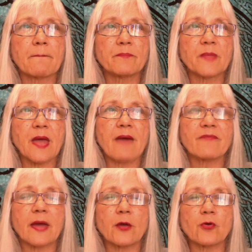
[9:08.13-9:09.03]
have
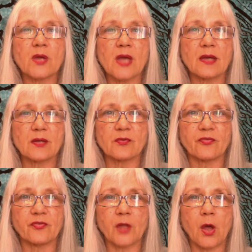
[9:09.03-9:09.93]
that creative
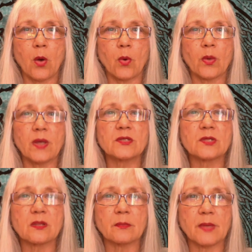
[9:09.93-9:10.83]
flow
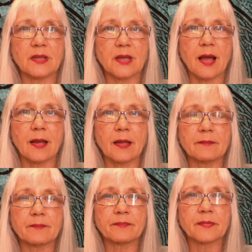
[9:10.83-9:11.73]
into the mandala.
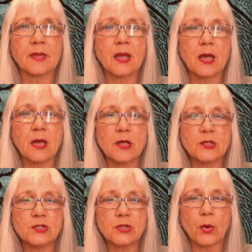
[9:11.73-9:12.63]

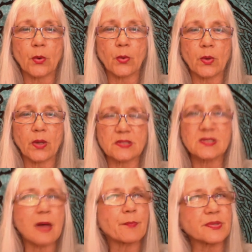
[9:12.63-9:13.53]
So it's
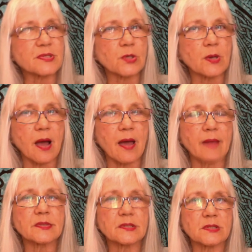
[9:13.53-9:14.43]
not
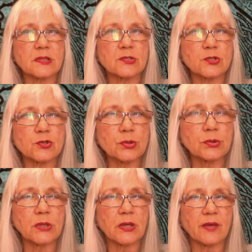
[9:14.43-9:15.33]
prescribed. It's
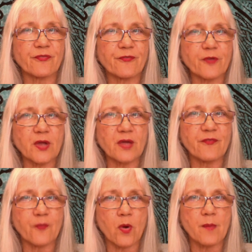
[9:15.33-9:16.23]
truly a free
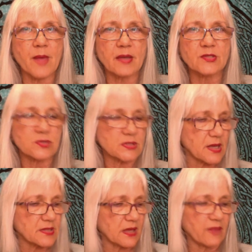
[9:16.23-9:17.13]
form
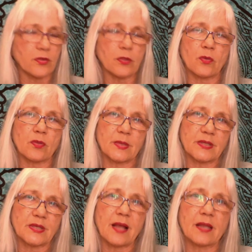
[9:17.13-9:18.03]
exercise, even though the
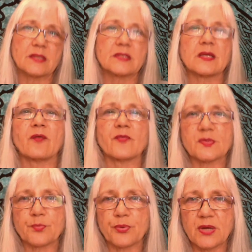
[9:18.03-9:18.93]
mandala itself
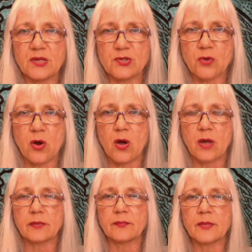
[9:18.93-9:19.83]
is
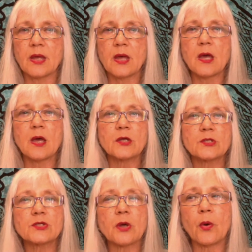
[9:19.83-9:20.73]
pre-drawn.
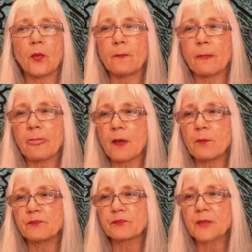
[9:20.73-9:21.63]
So
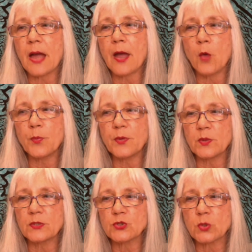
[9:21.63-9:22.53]
I hope you
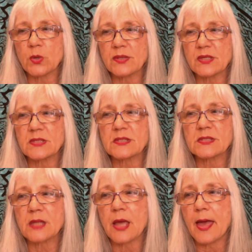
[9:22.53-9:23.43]
enjoyed
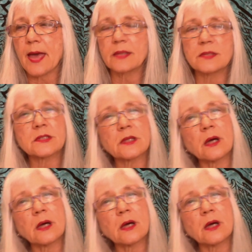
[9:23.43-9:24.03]
this, and